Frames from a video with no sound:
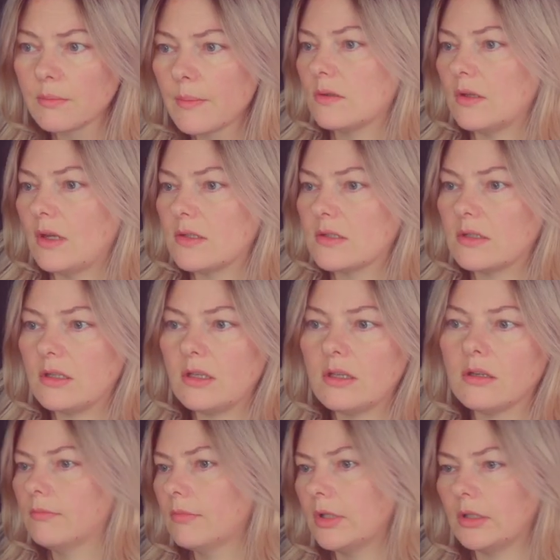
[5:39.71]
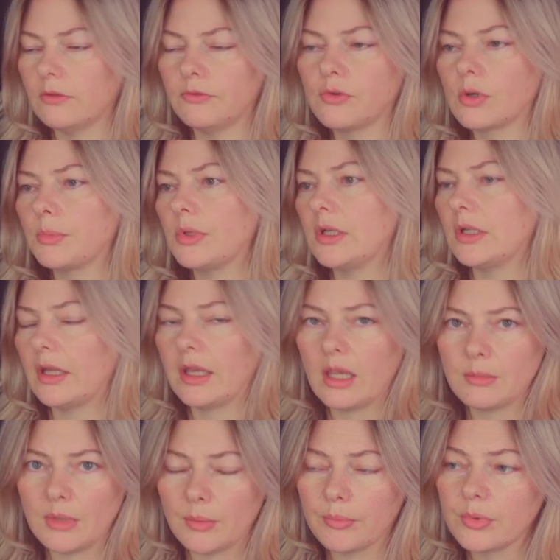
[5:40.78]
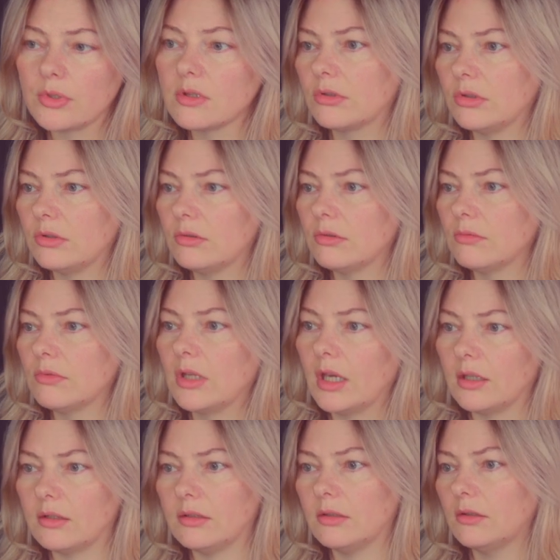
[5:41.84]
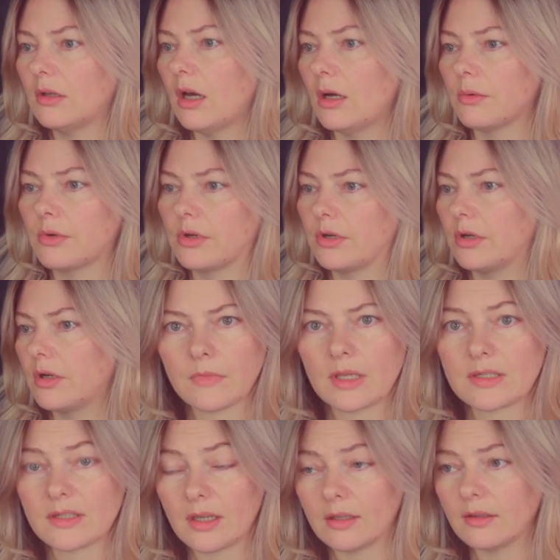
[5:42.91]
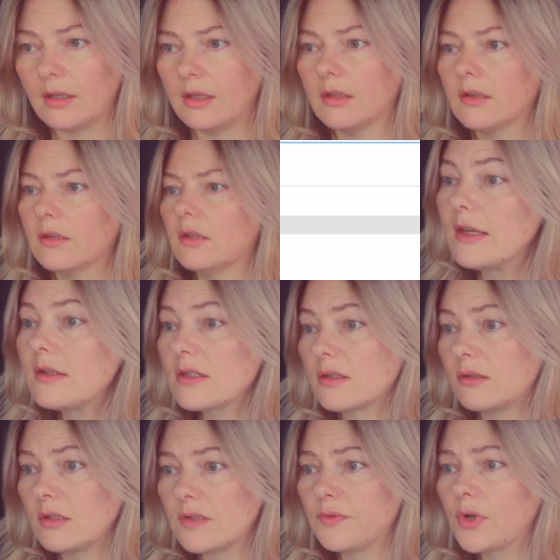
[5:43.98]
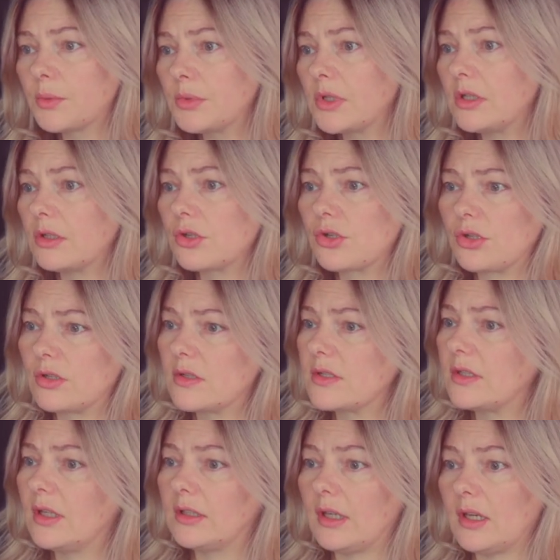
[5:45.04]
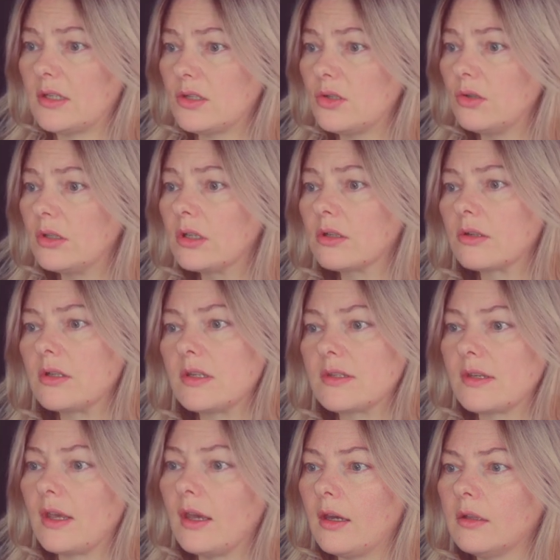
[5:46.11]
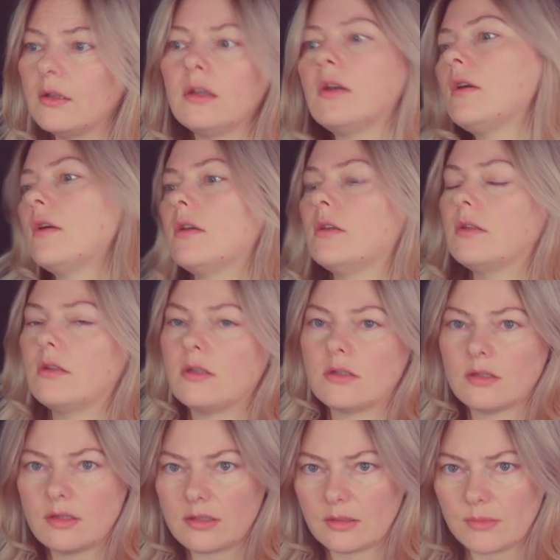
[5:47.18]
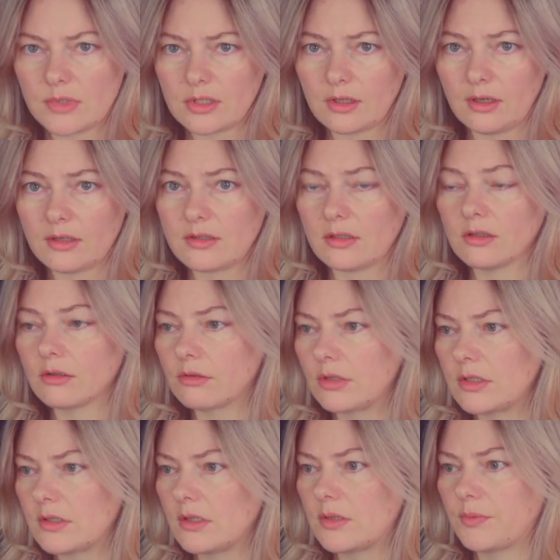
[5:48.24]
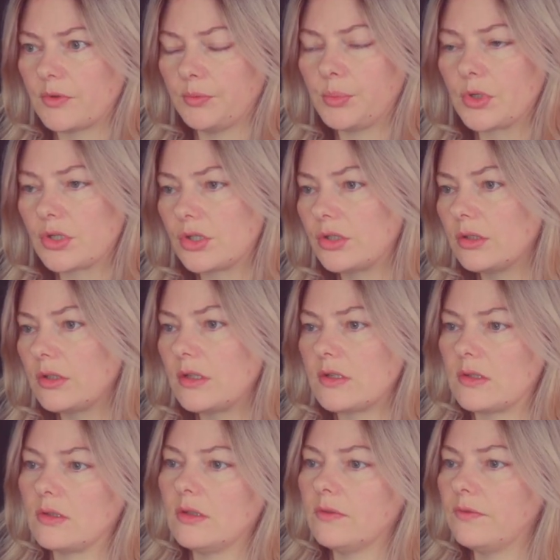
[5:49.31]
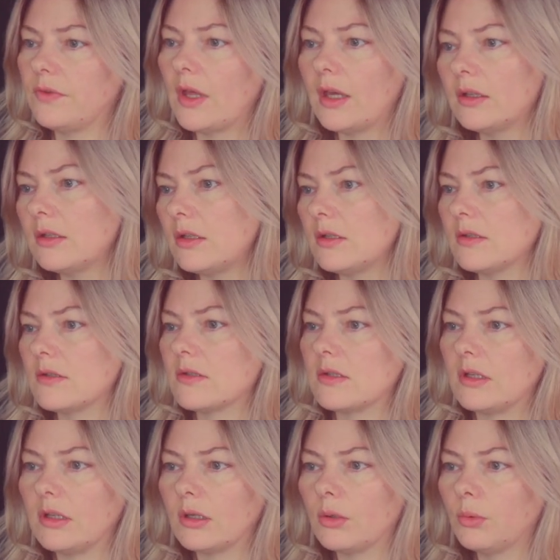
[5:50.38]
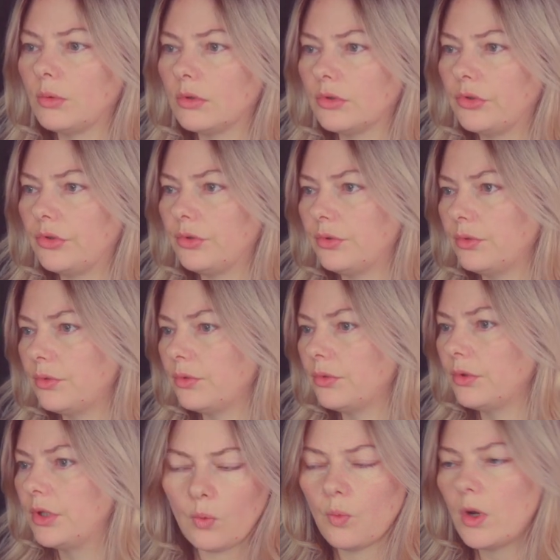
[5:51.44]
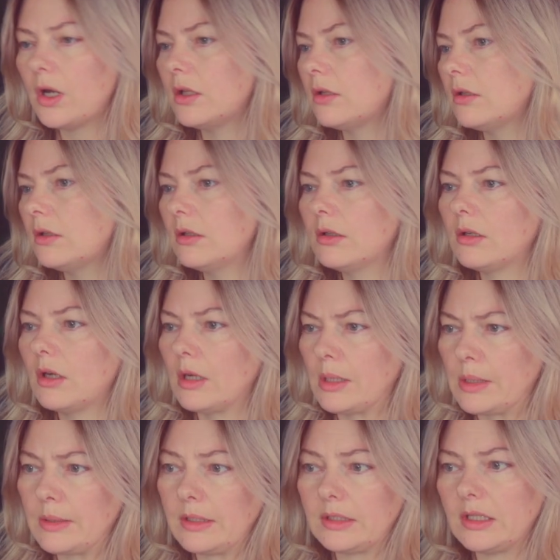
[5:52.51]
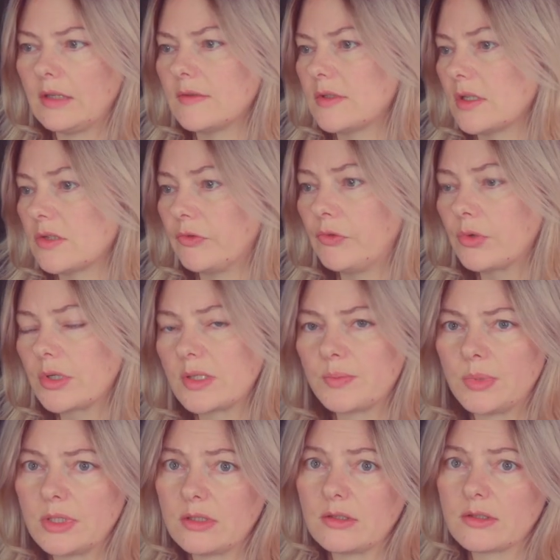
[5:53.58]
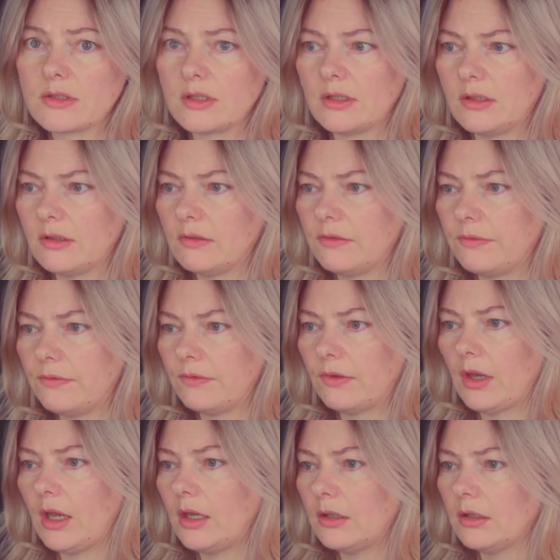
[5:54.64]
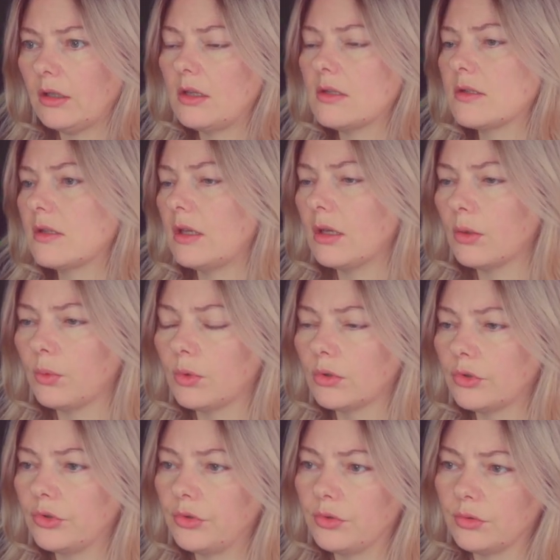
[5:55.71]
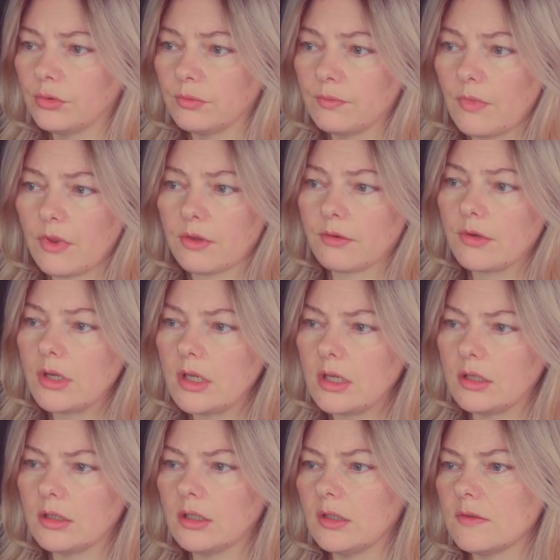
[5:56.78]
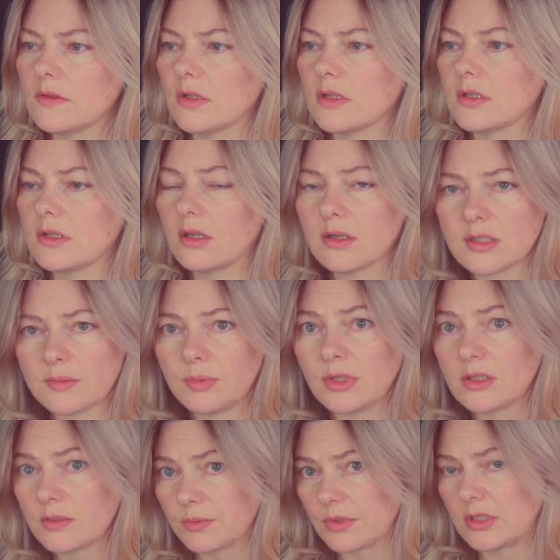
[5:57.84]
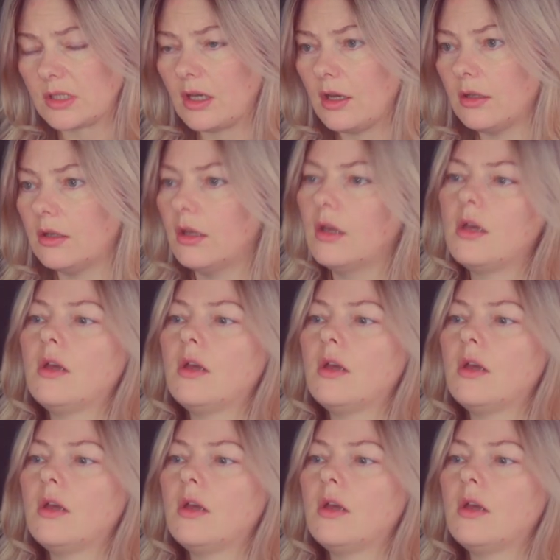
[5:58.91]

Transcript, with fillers: So that's the little formula I came up with to get our side length. So this formula ensures that as you increase n, the system size increases proportionally. So if n is equal to 1, uh, it gives us 4 spins. If n is equal to 3, it gives us 6 spins per side.